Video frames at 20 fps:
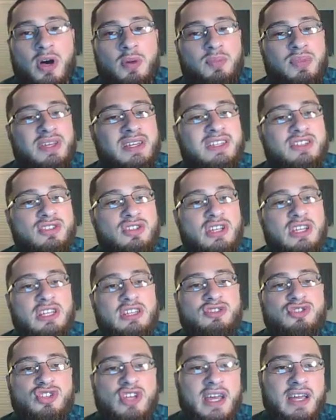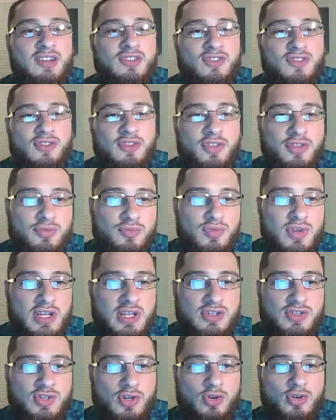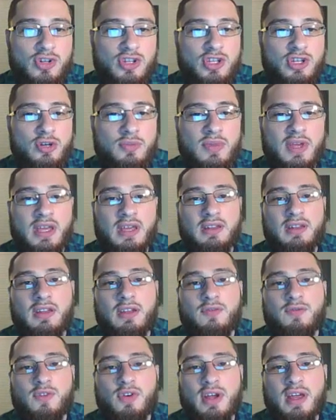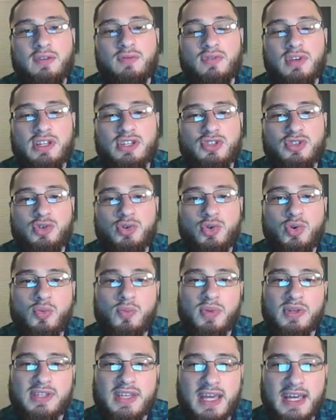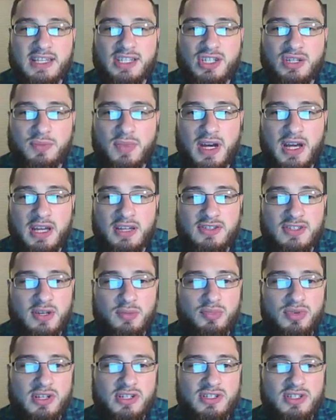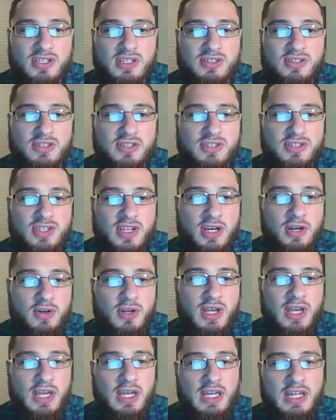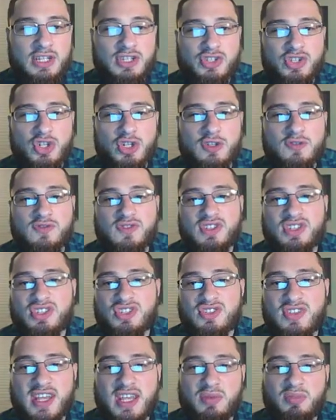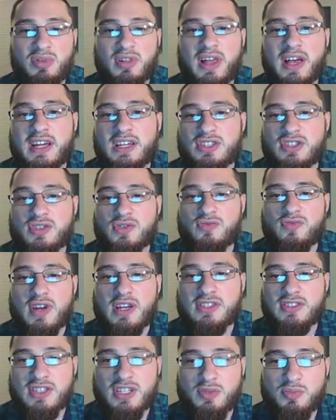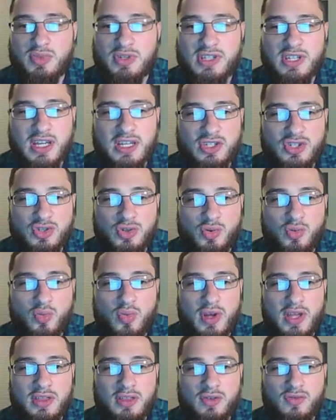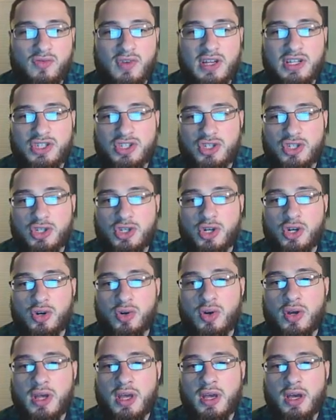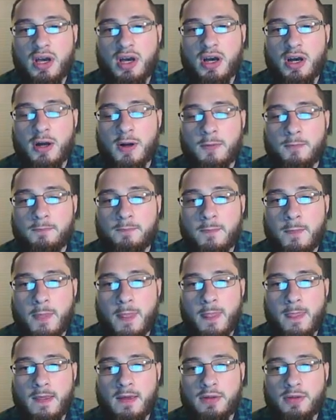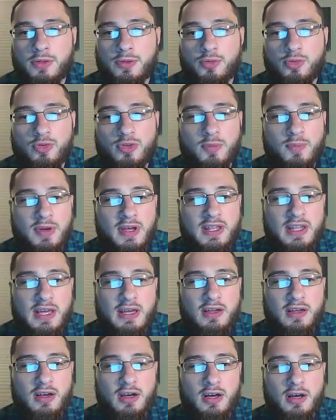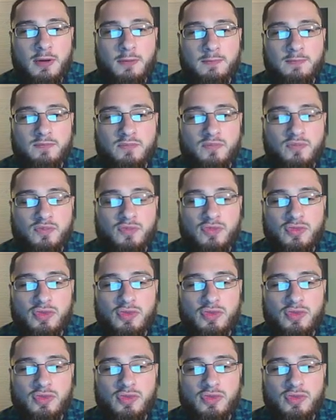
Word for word: pump ejects the three sodium and for every two potassium ions that brings it into the cell. It serves to stabilize the resting potential when the ratio um, through the um,